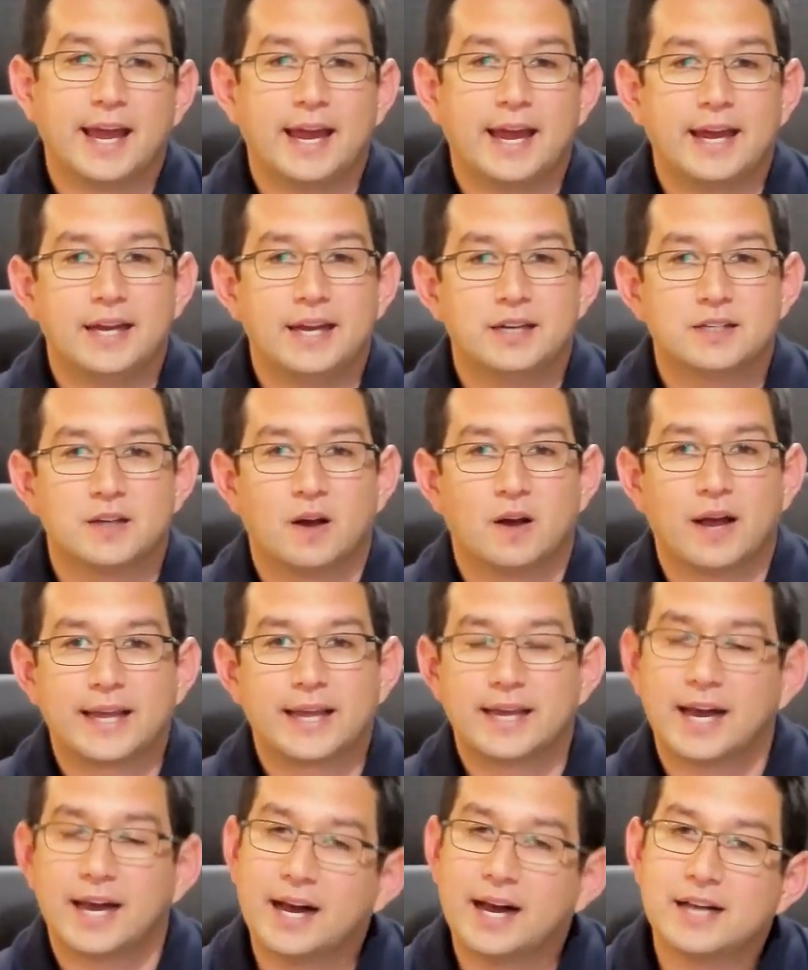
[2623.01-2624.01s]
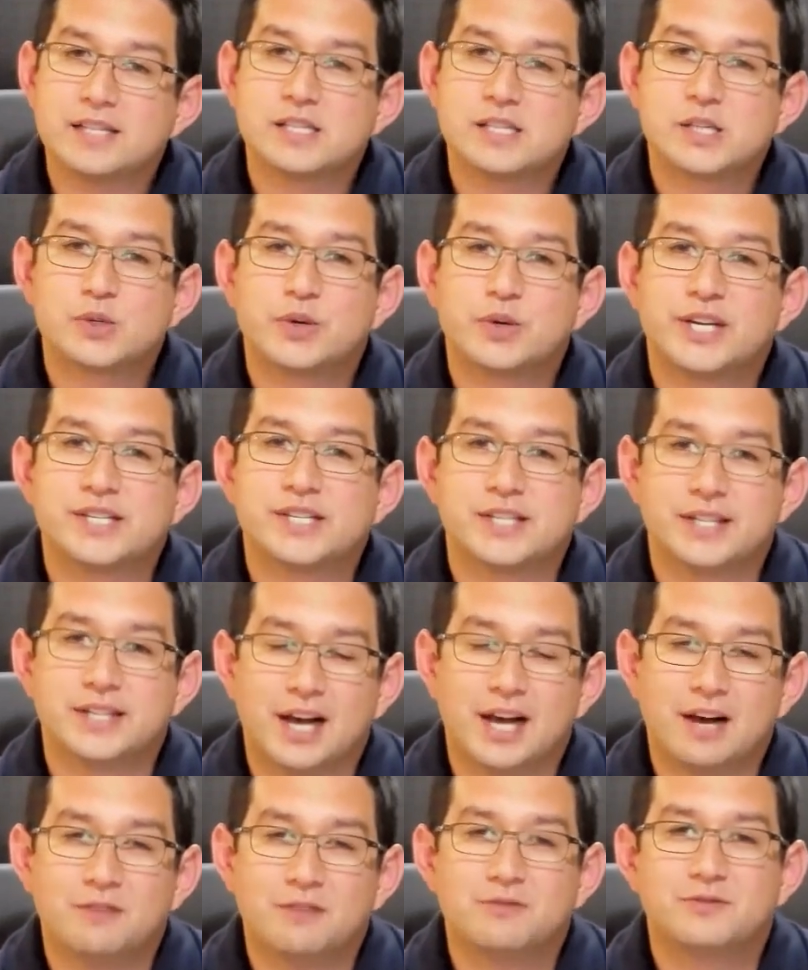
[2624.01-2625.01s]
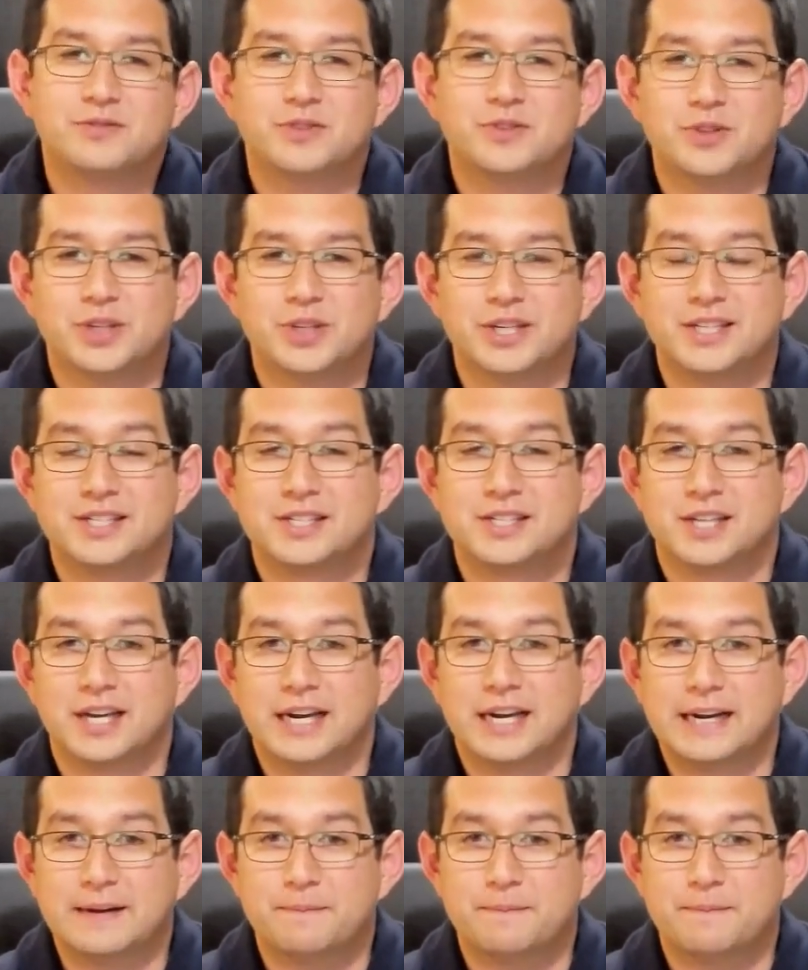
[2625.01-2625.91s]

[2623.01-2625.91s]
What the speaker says: And I can't stress enough that